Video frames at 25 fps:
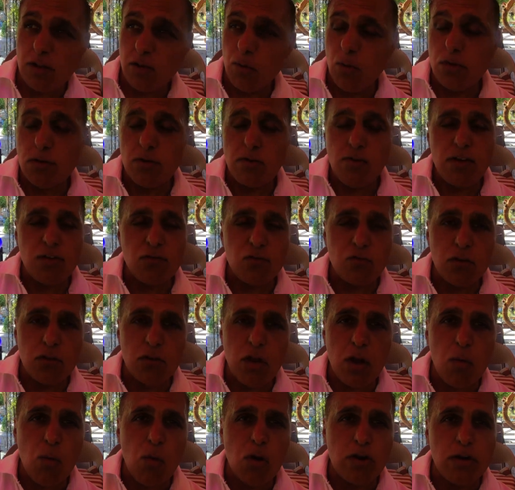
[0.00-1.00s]
There was a restaurant
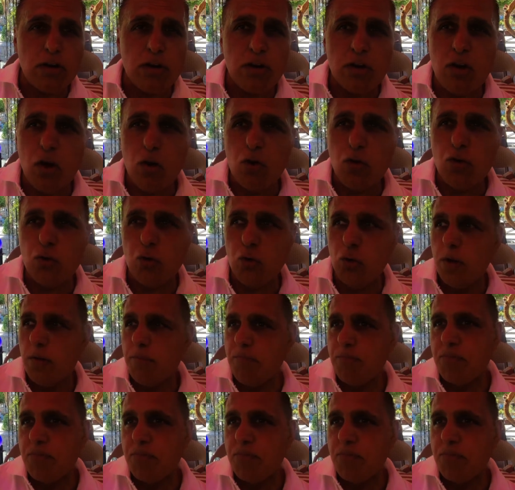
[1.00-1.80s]
that I wanted to go to,